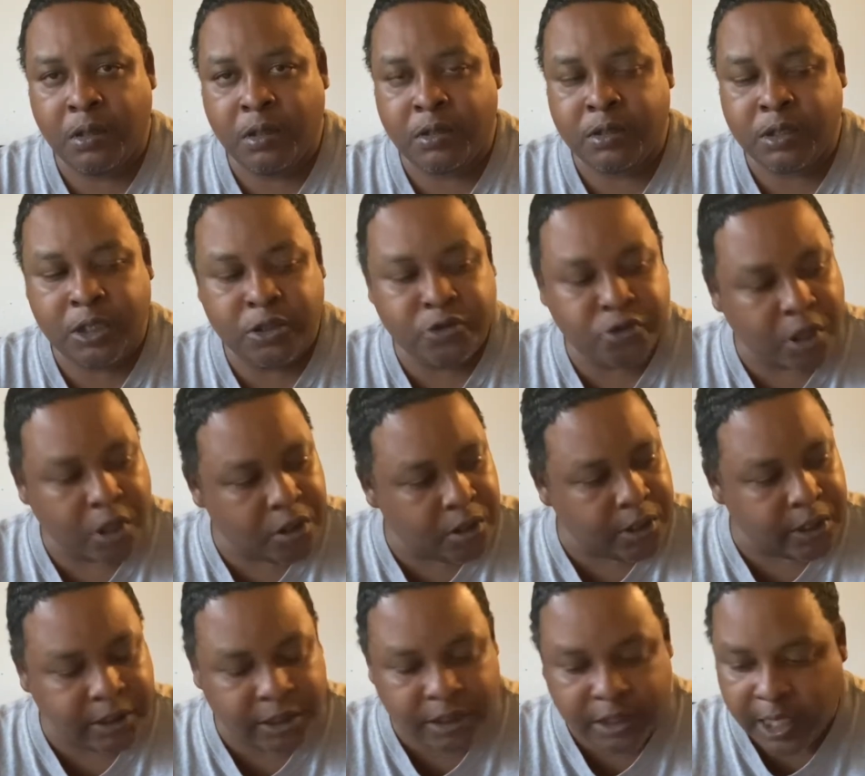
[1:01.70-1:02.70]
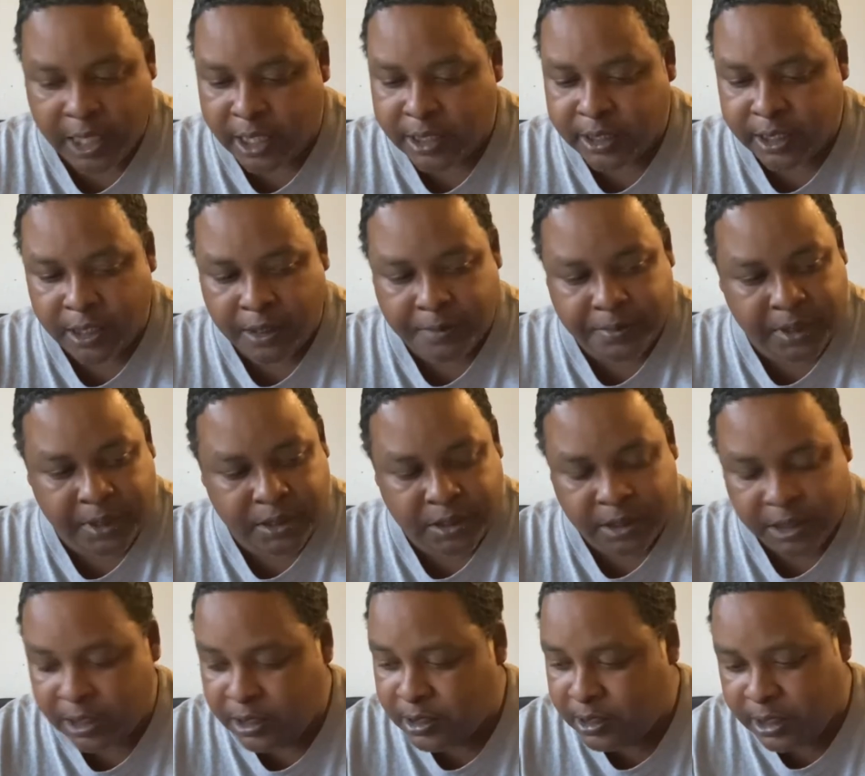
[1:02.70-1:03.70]
So you trying to let these goddamn these
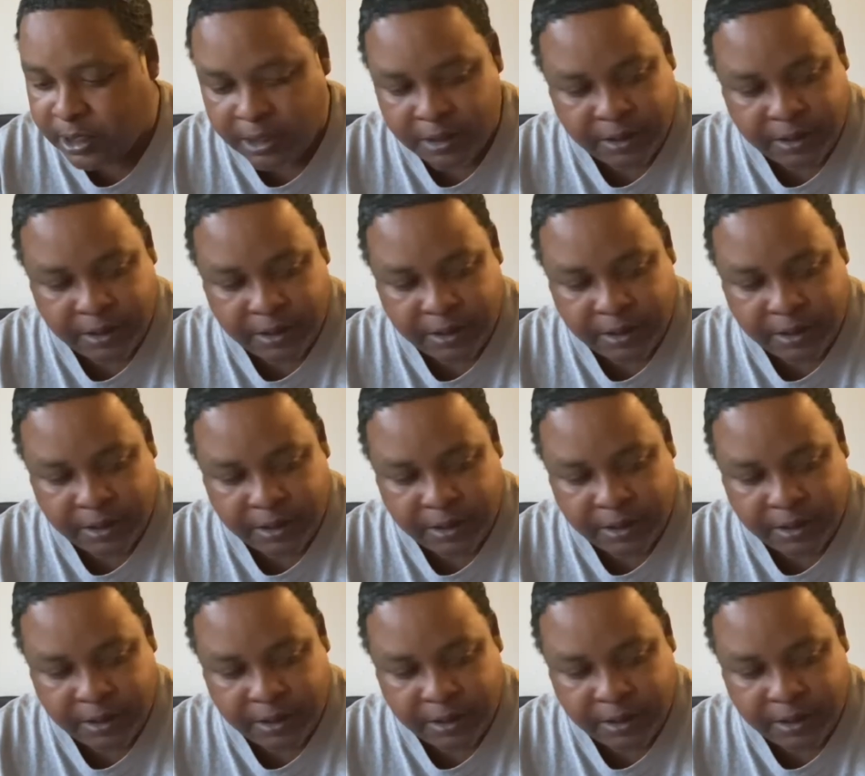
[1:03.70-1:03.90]
these,